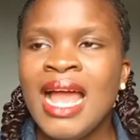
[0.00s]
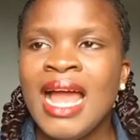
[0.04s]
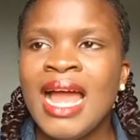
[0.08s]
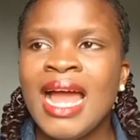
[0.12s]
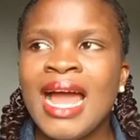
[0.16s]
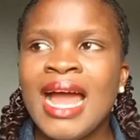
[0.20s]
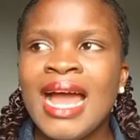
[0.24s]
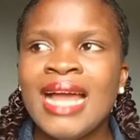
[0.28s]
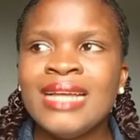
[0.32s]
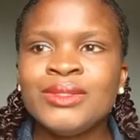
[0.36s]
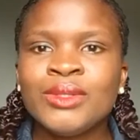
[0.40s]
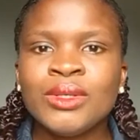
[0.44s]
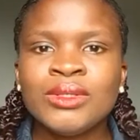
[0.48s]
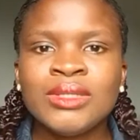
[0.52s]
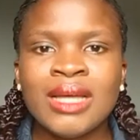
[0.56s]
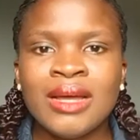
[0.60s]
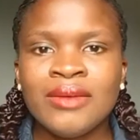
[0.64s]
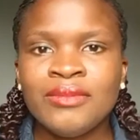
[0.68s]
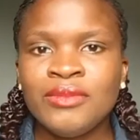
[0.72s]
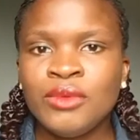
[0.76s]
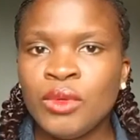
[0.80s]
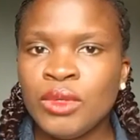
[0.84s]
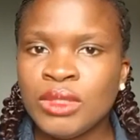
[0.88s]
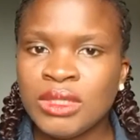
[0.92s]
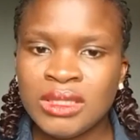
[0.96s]
I thought I've
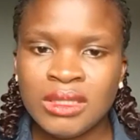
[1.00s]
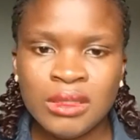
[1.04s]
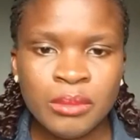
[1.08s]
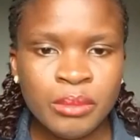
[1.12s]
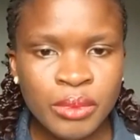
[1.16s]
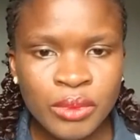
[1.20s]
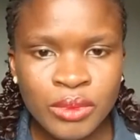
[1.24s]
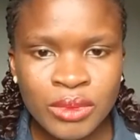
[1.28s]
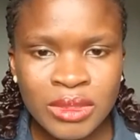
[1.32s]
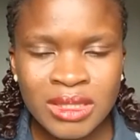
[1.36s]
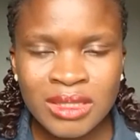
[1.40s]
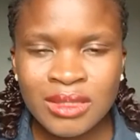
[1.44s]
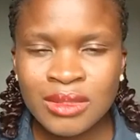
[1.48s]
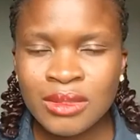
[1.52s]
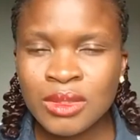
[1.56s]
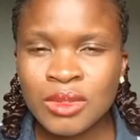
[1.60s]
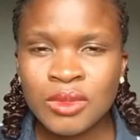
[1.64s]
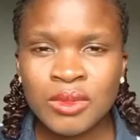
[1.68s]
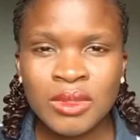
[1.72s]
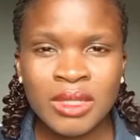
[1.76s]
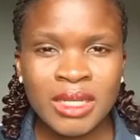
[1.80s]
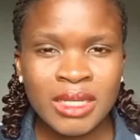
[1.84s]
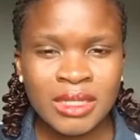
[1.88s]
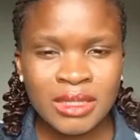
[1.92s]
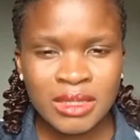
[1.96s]
lost the book since 2
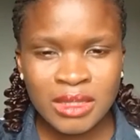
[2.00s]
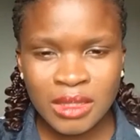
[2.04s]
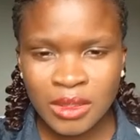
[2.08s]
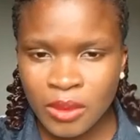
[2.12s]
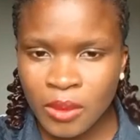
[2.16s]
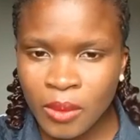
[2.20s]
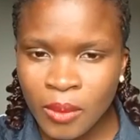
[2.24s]
years ago.